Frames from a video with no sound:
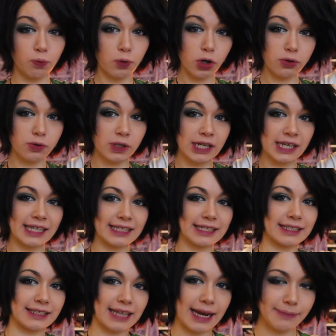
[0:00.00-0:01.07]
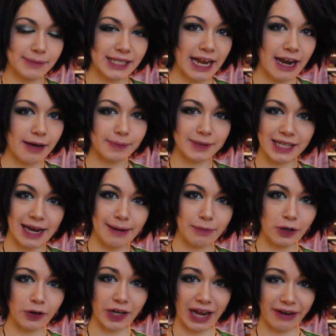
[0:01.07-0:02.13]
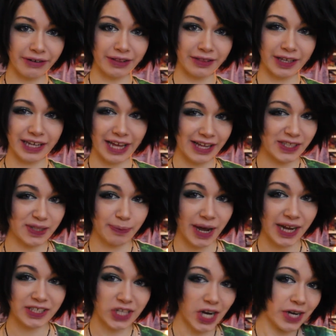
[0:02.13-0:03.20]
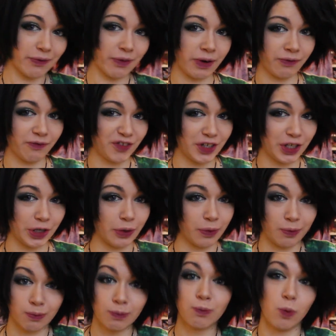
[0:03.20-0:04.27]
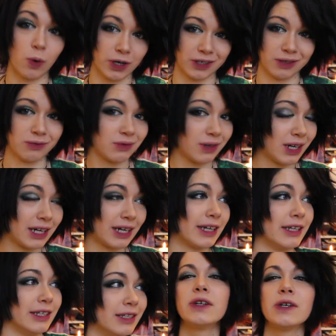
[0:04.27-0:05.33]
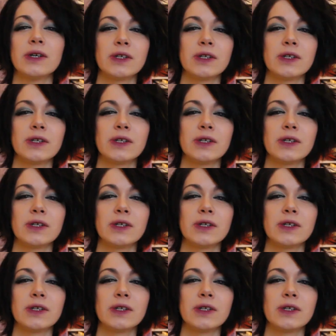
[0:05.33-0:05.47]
Woo! Same setup, same look, everything as my January video. Wonder why?